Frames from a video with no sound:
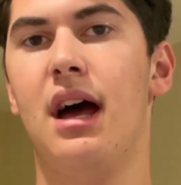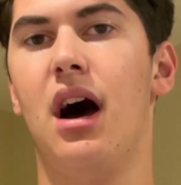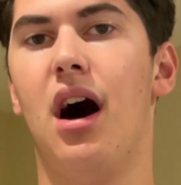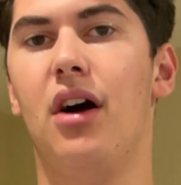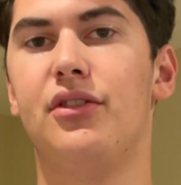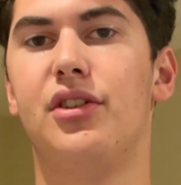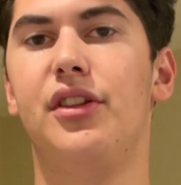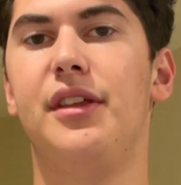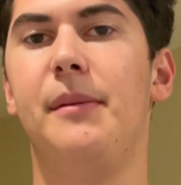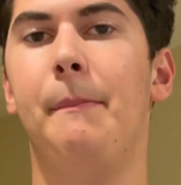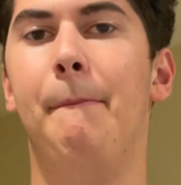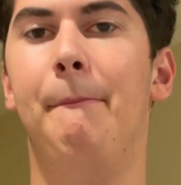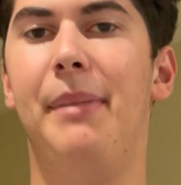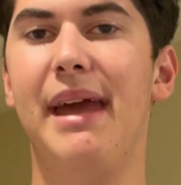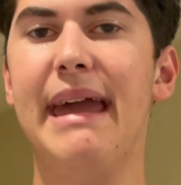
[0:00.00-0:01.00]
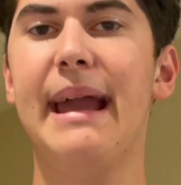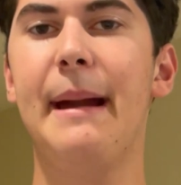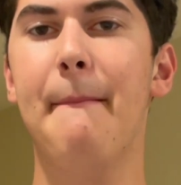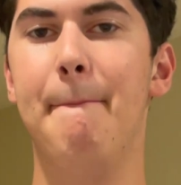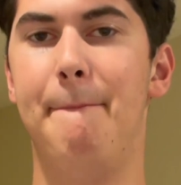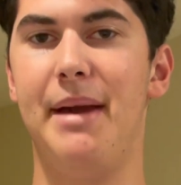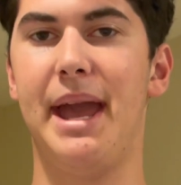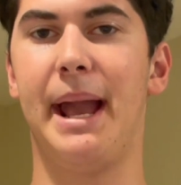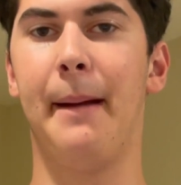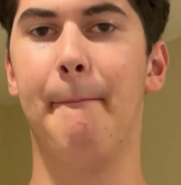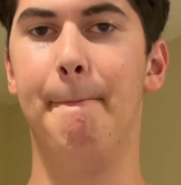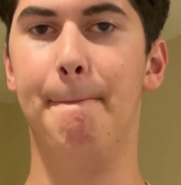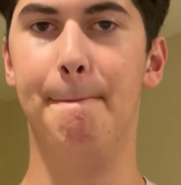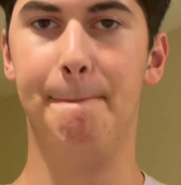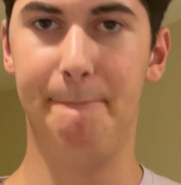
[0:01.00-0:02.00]
On to the
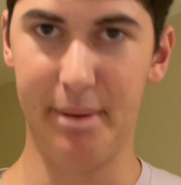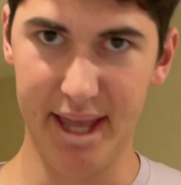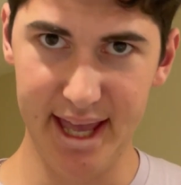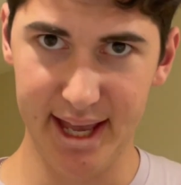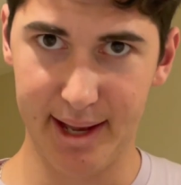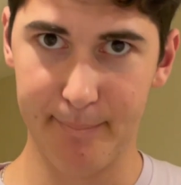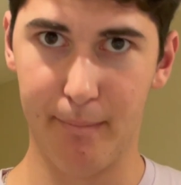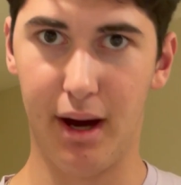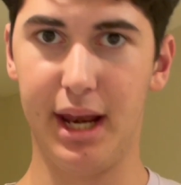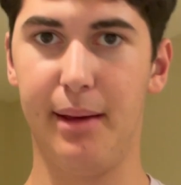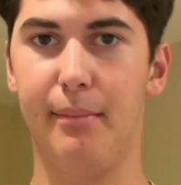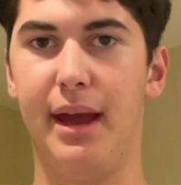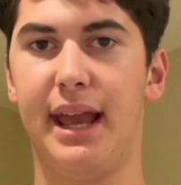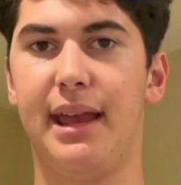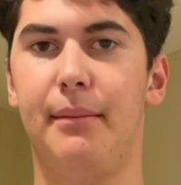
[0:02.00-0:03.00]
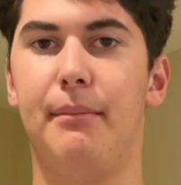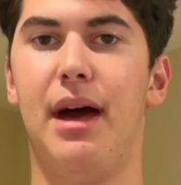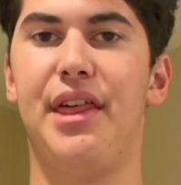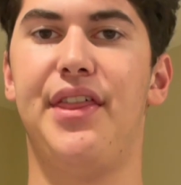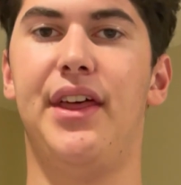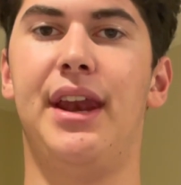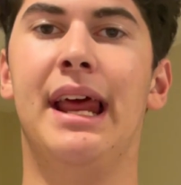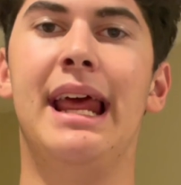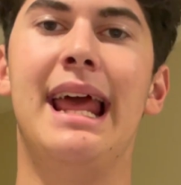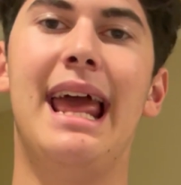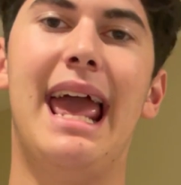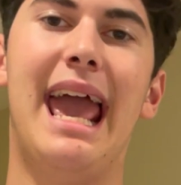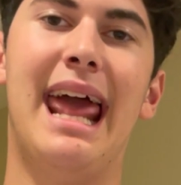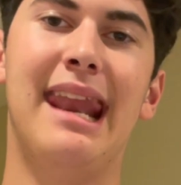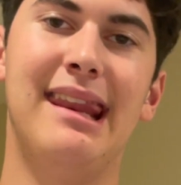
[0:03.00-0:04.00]
big money-making method,
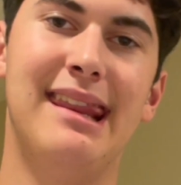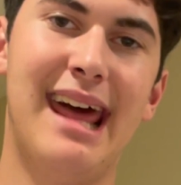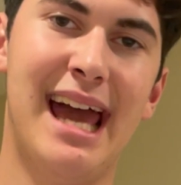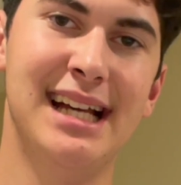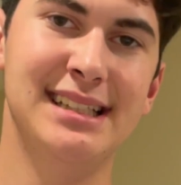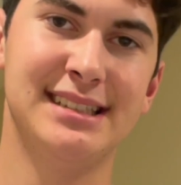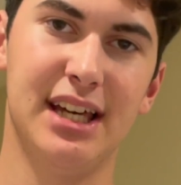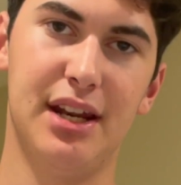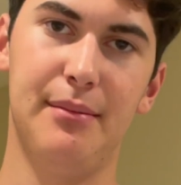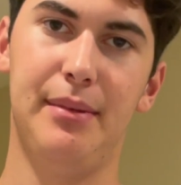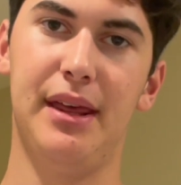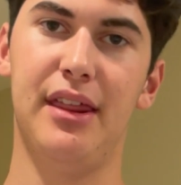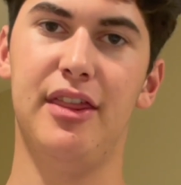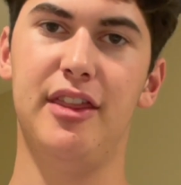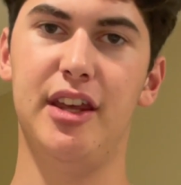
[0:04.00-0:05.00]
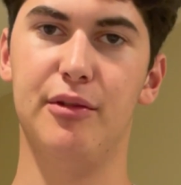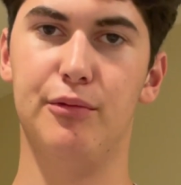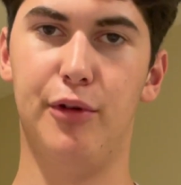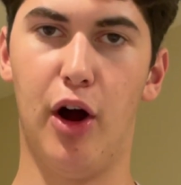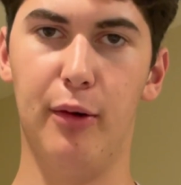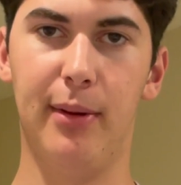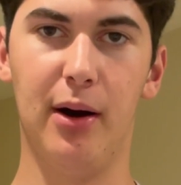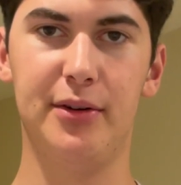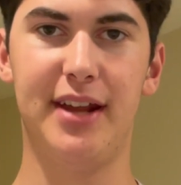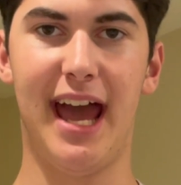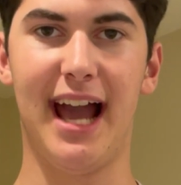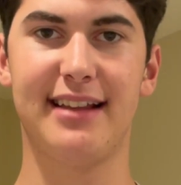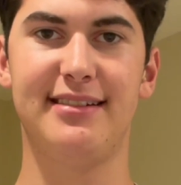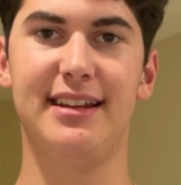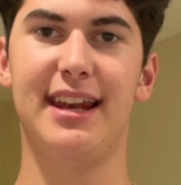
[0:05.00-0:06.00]
and that is going to be the
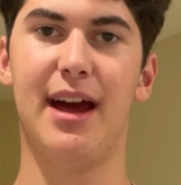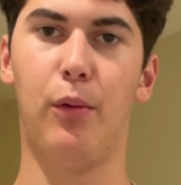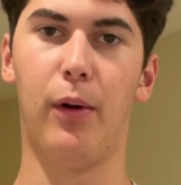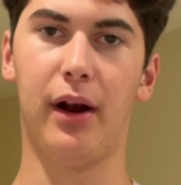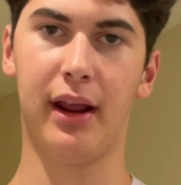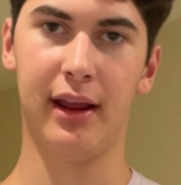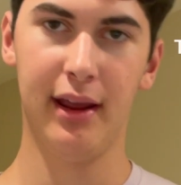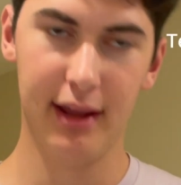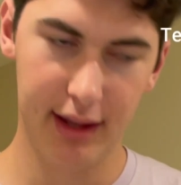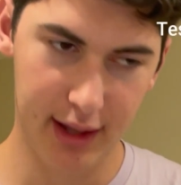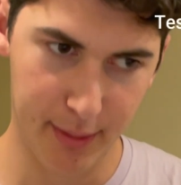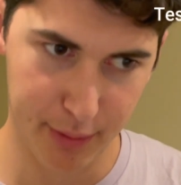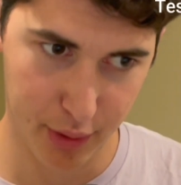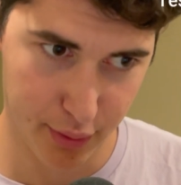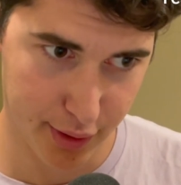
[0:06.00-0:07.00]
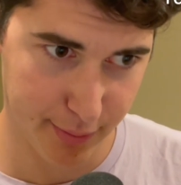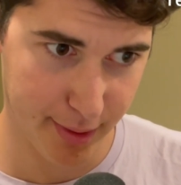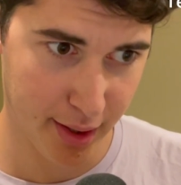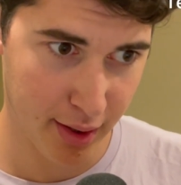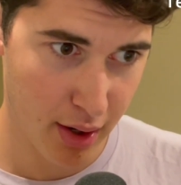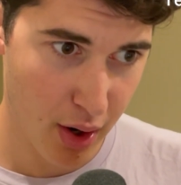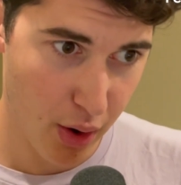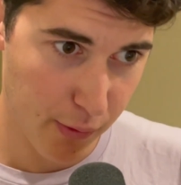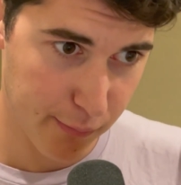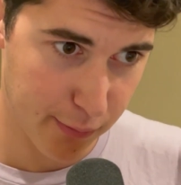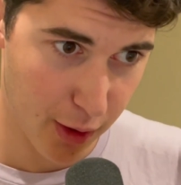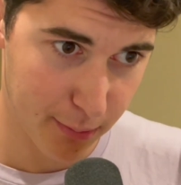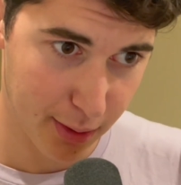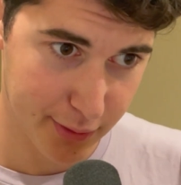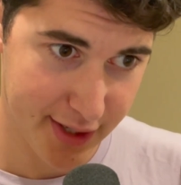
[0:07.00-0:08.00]
robo-taxi network. Yep, you heard me,
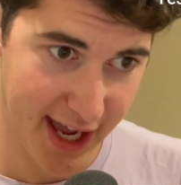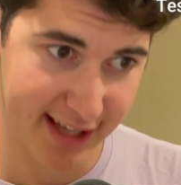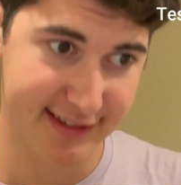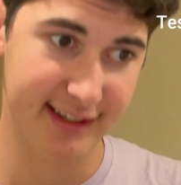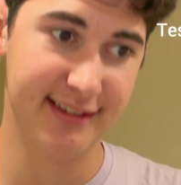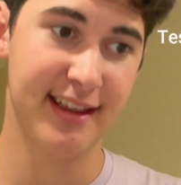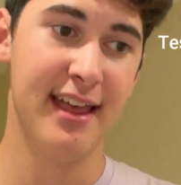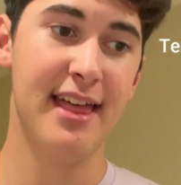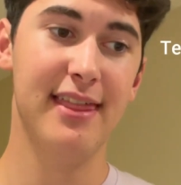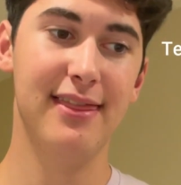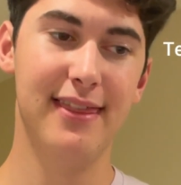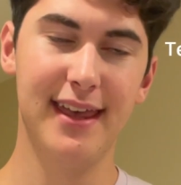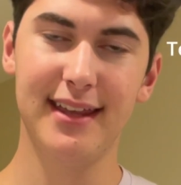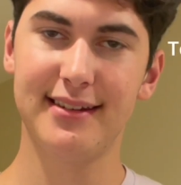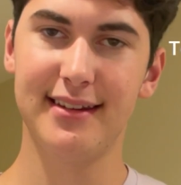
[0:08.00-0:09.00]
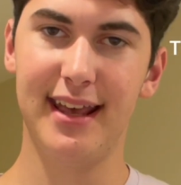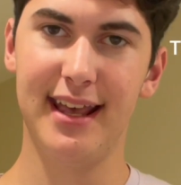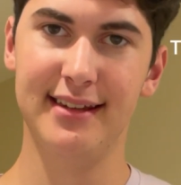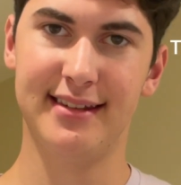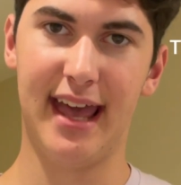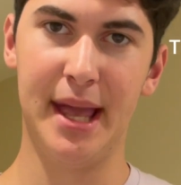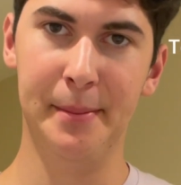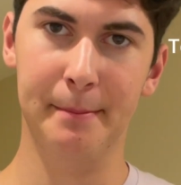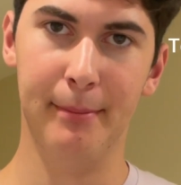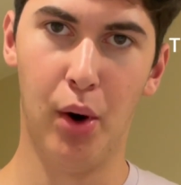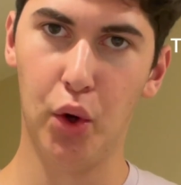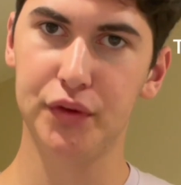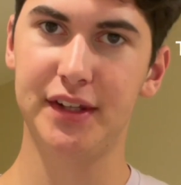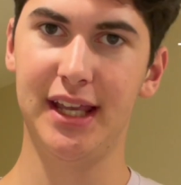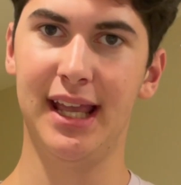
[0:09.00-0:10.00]
robo-taxis. This is a
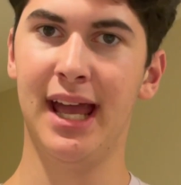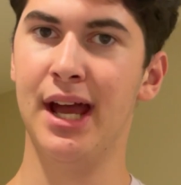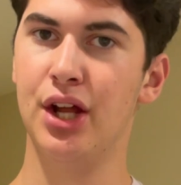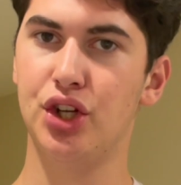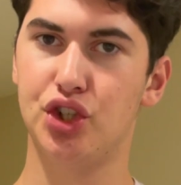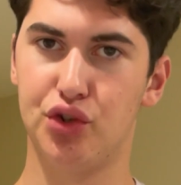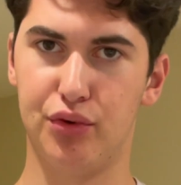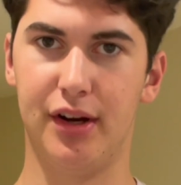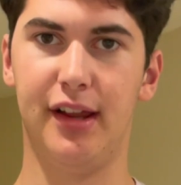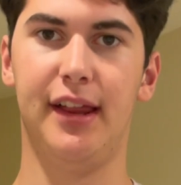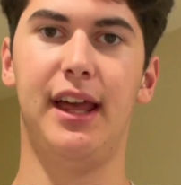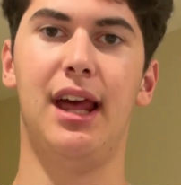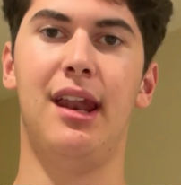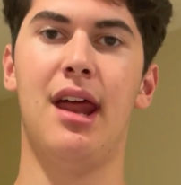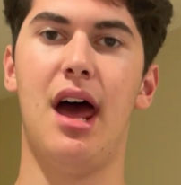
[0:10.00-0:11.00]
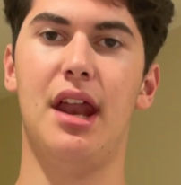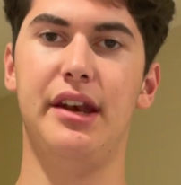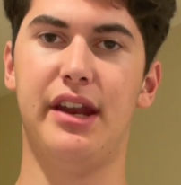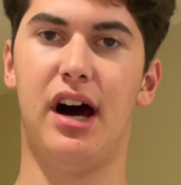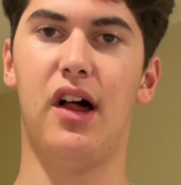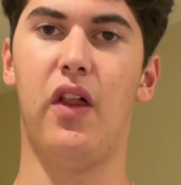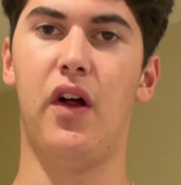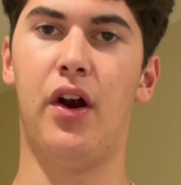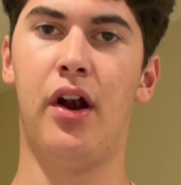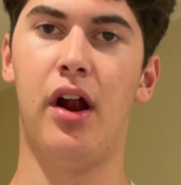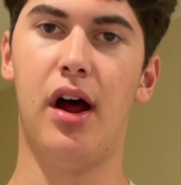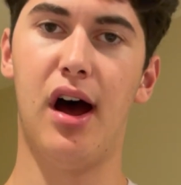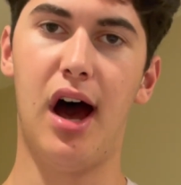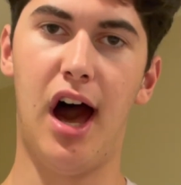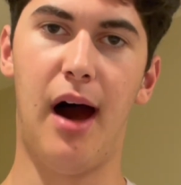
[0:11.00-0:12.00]
multi-trillion-dollar
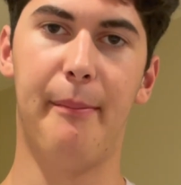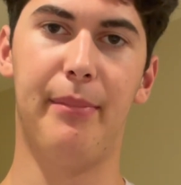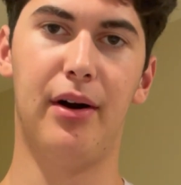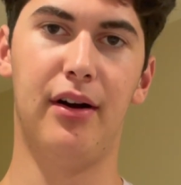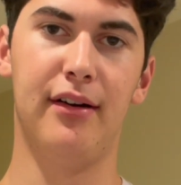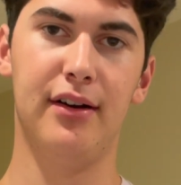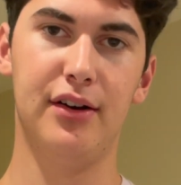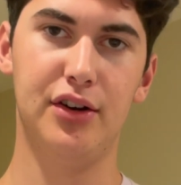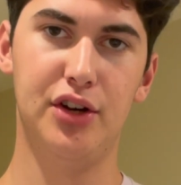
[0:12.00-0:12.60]
opportunity.